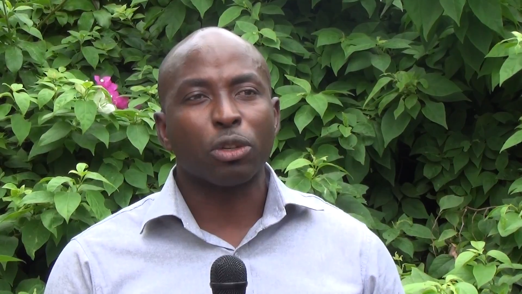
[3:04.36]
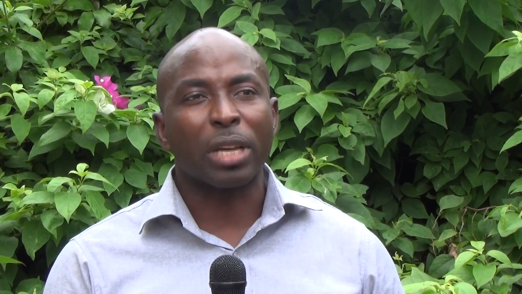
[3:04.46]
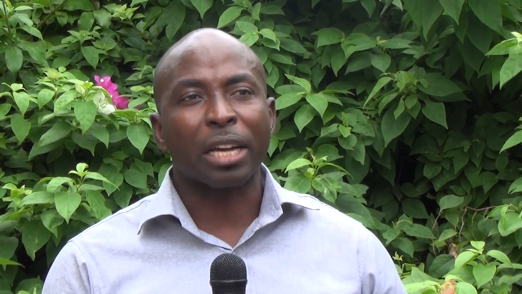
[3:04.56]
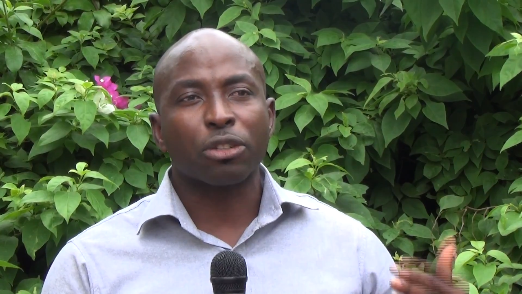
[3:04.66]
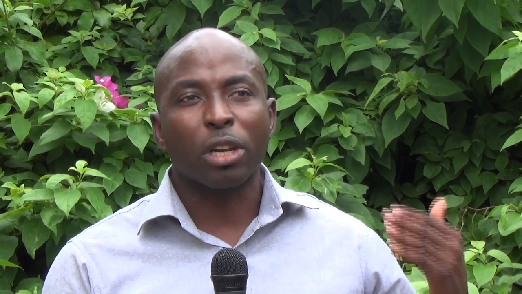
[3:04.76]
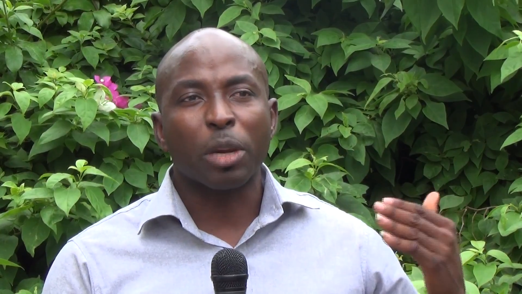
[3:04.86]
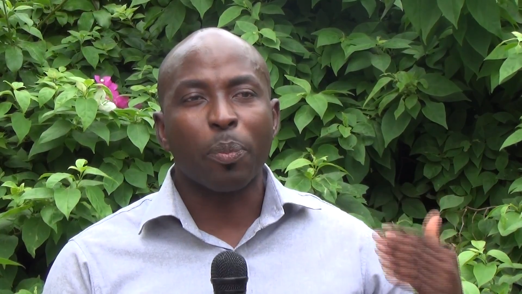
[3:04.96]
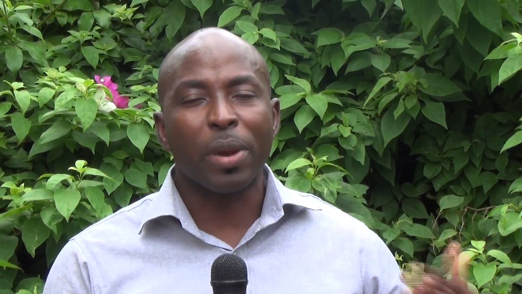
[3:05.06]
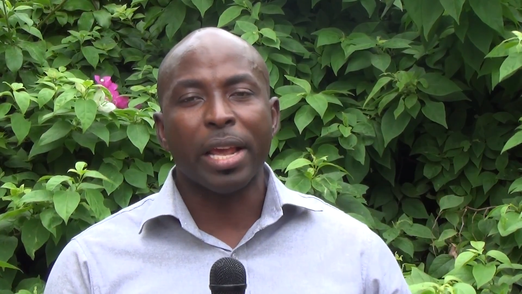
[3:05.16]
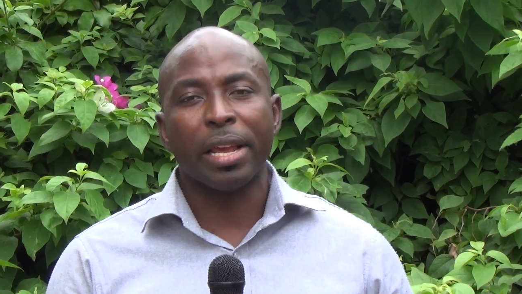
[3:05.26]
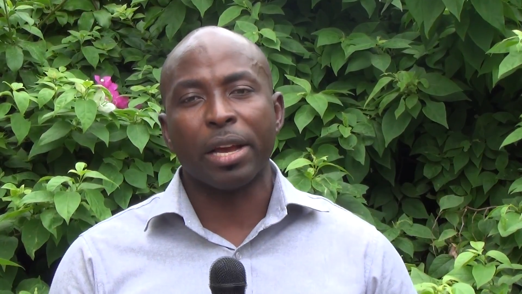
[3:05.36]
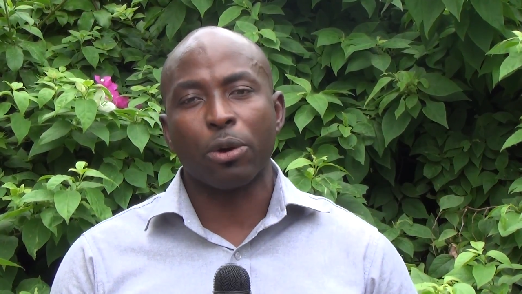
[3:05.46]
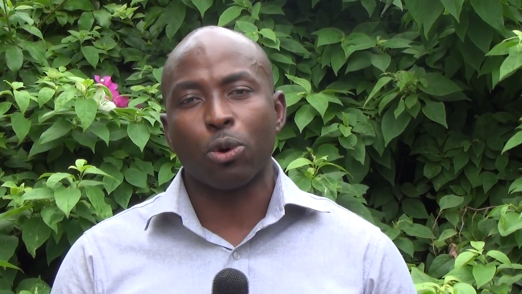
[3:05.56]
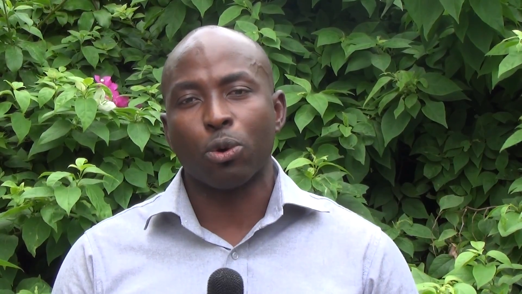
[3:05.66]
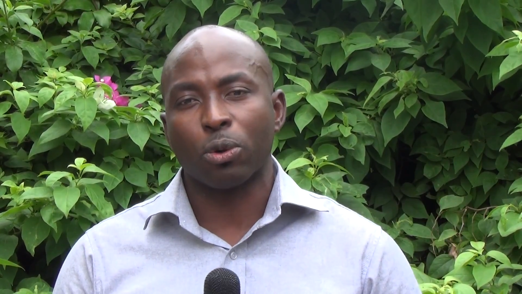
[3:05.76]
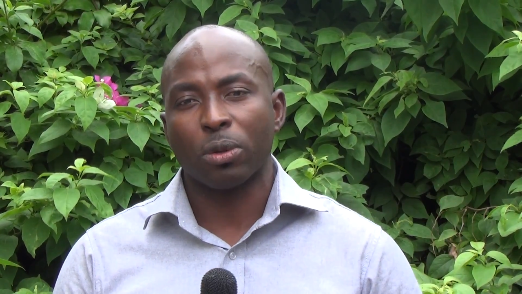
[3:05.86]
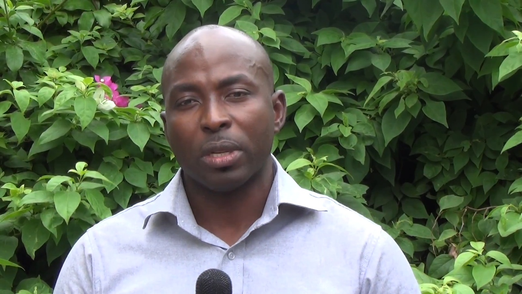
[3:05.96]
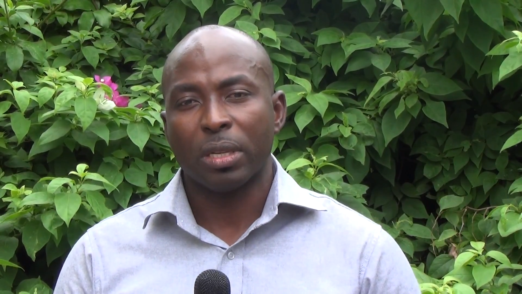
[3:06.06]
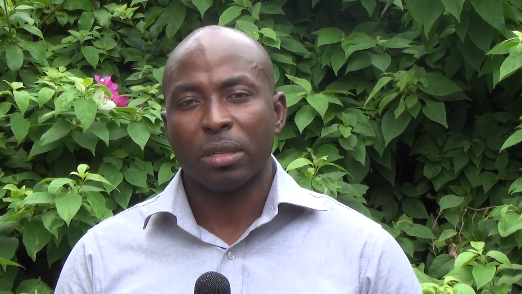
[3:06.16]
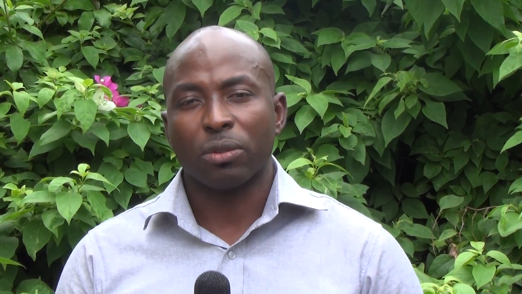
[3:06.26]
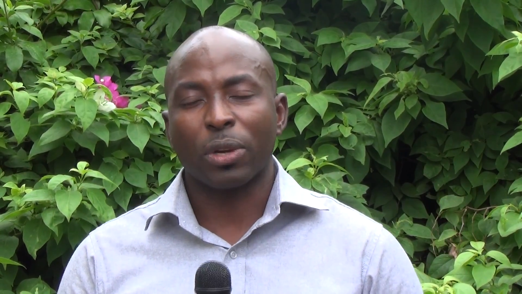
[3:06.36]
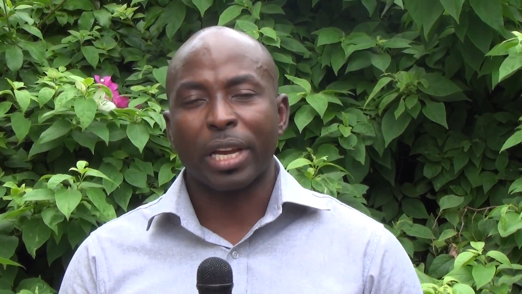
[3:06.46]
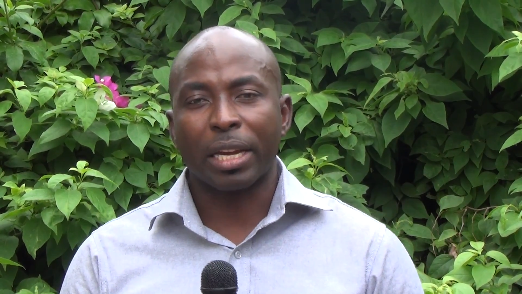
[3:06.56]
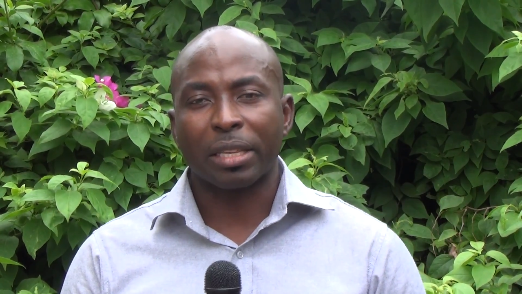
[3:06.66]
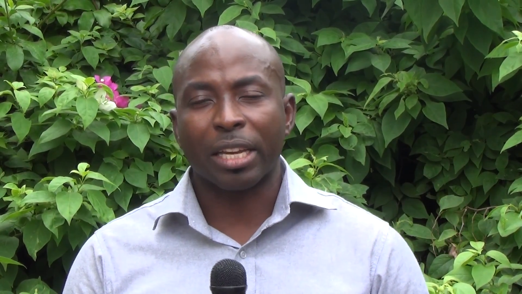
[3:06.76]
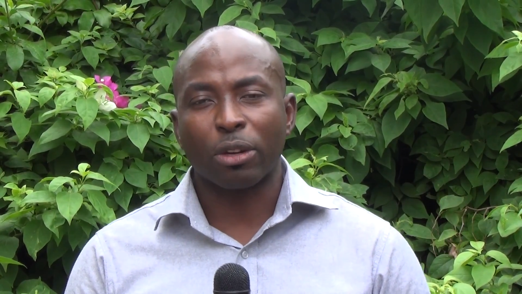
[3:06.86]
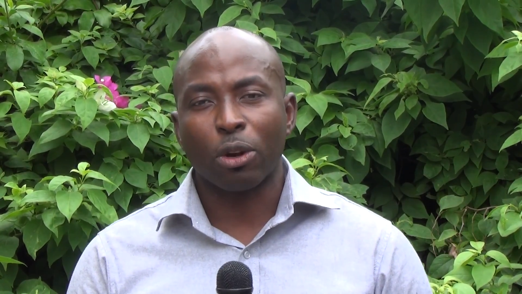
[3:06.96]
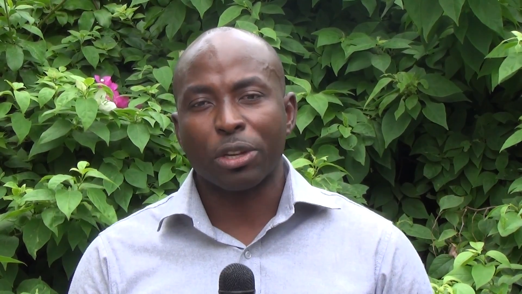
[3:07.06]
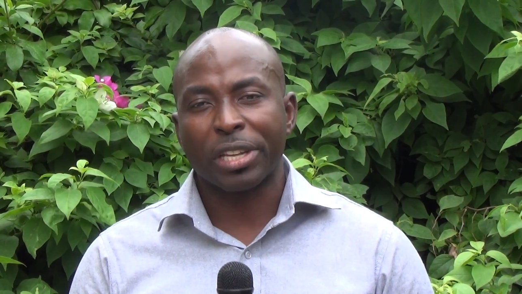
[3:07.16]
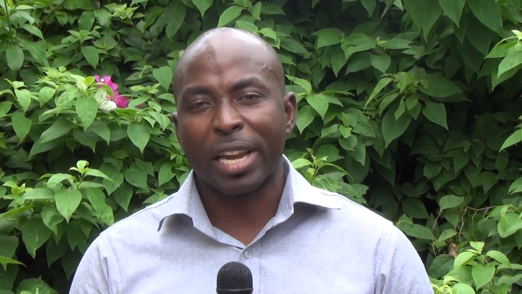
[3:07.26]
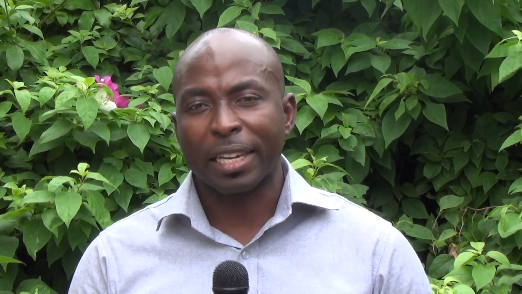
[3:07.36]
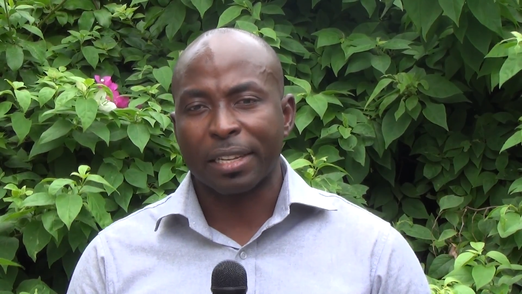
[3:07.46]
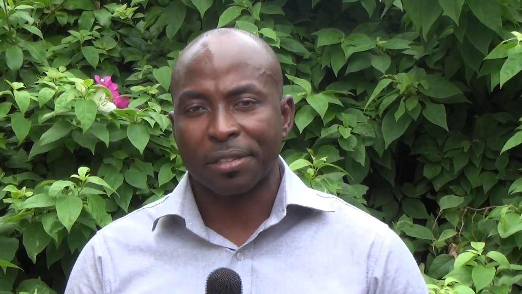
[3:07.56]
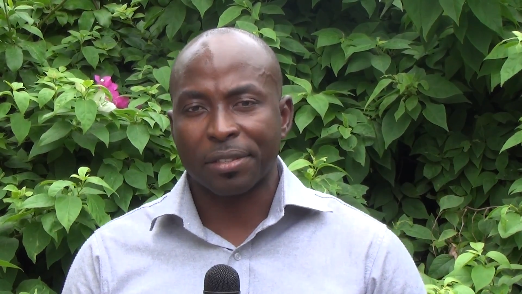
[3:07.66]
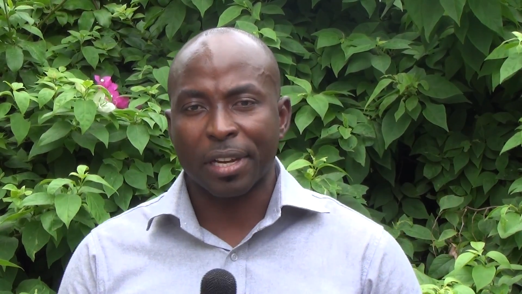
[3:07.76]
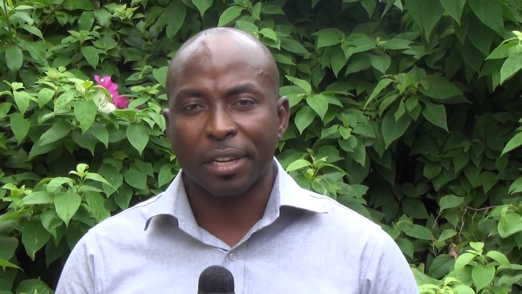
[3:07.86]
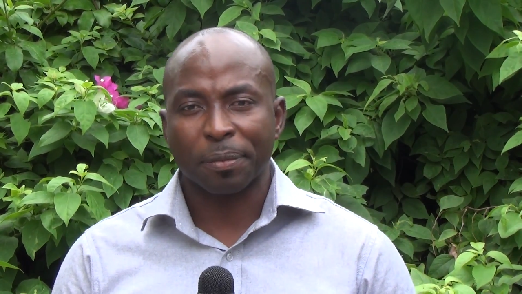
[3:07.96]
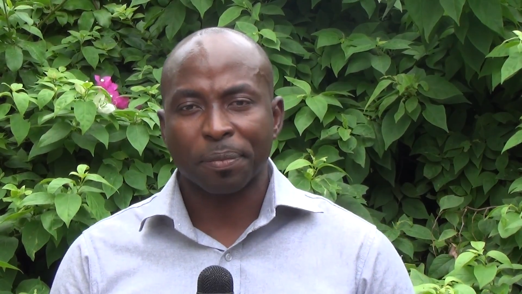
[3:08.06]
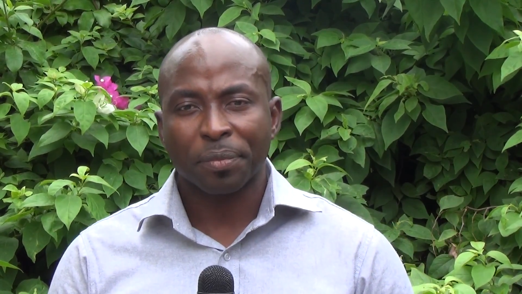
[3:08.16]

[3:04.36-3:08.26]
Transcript: should actually play a role to get a technology like this done.